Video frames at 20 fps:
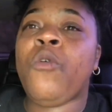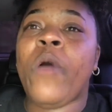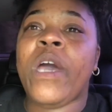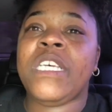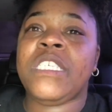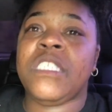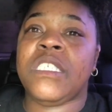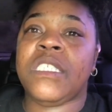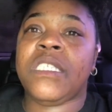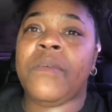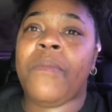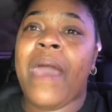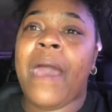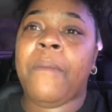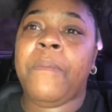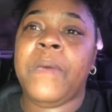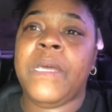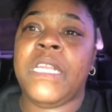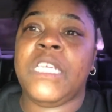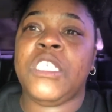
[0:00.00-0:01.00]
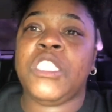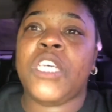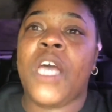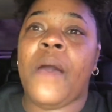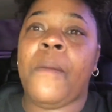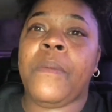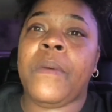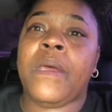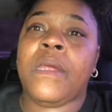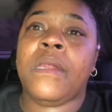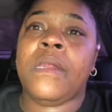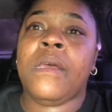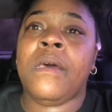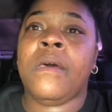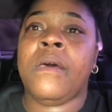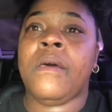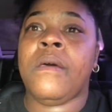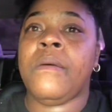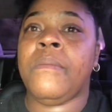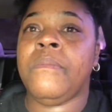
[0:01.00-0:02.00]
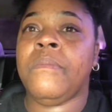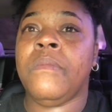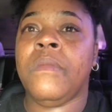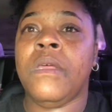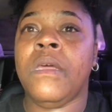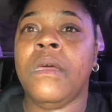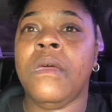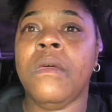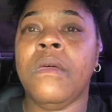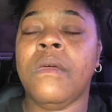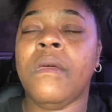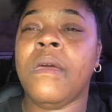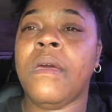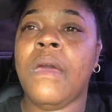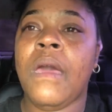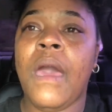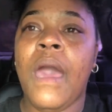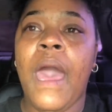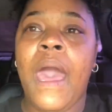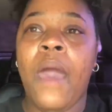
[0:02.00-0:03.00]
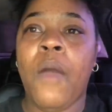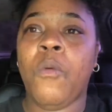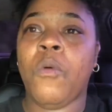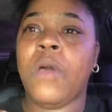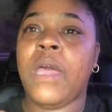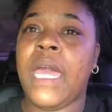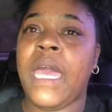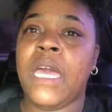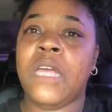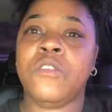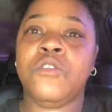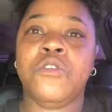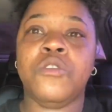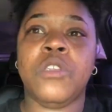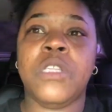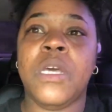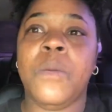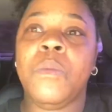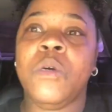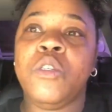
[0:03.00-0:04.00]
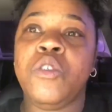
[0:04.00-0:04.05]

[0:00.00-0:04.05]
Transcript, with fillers: questions about penny shopping, I will answer them